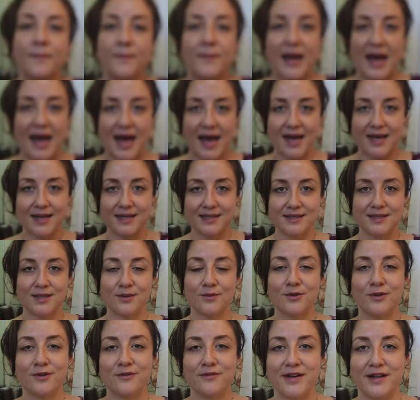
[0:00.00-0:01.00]
bags
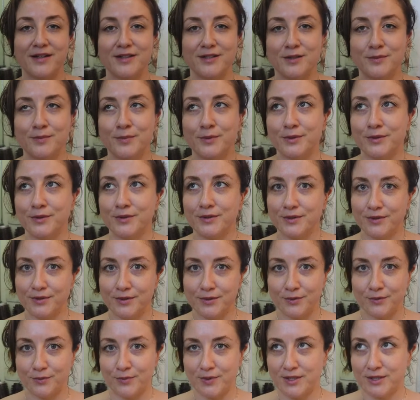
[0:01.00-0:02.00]
that were available in
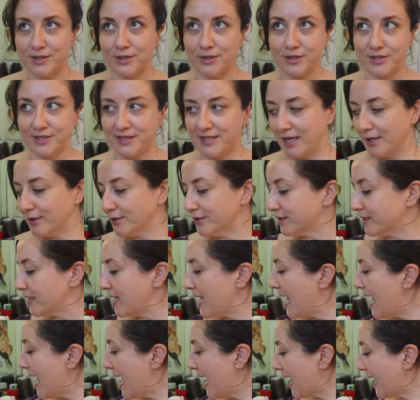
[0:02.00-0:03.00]
the winter sales.
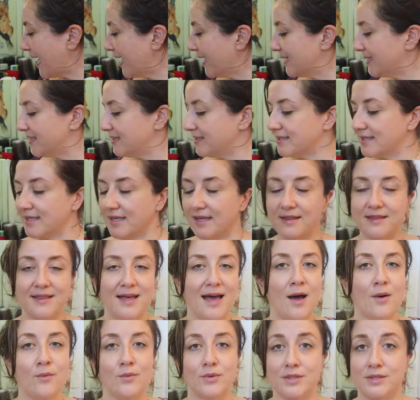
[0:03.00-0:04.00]
And
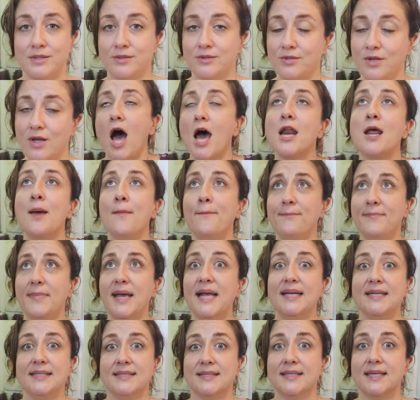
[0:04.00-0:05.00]
that was an
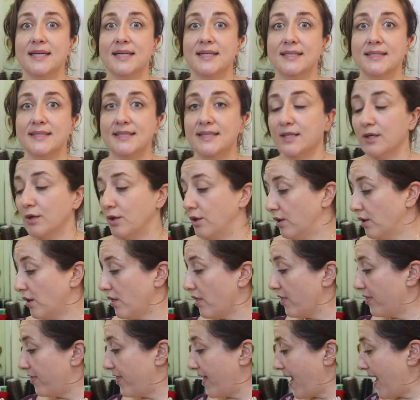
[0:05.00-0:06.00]
amazing
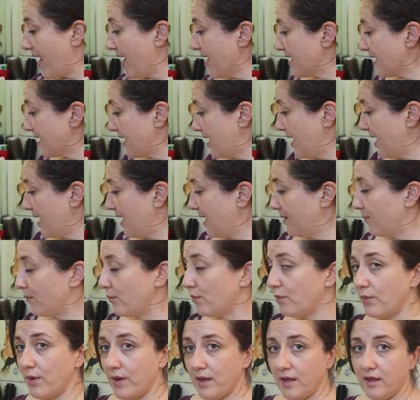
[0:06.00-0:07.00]
deal. That
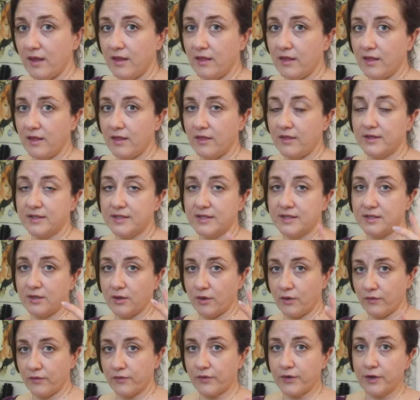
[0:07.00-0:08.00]
came with the
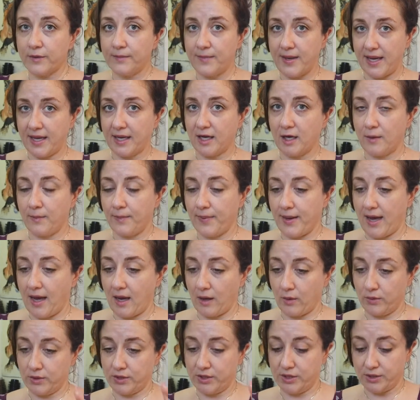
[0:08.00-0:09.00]
silver makeup
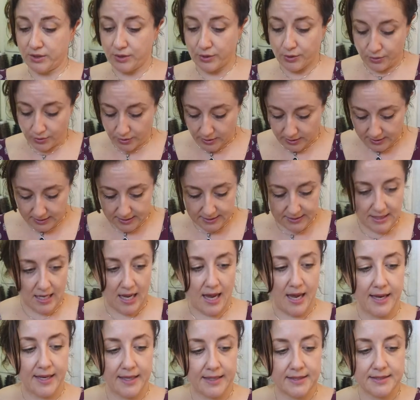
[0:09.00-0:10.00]
bag, which is a good
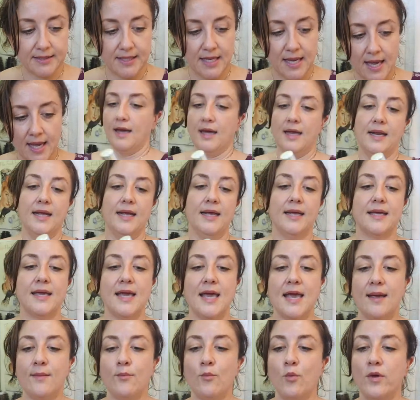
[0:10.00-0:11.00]
size. And it
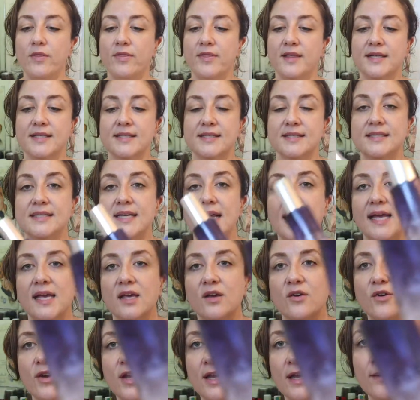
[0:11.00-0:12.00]
came with this
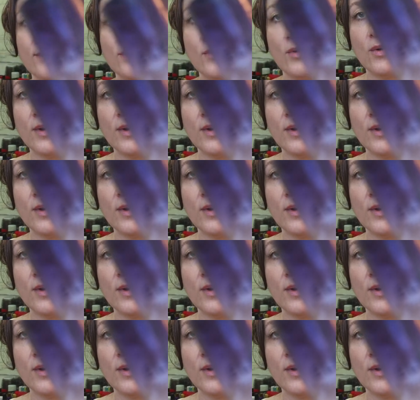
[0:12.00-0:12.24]
night cream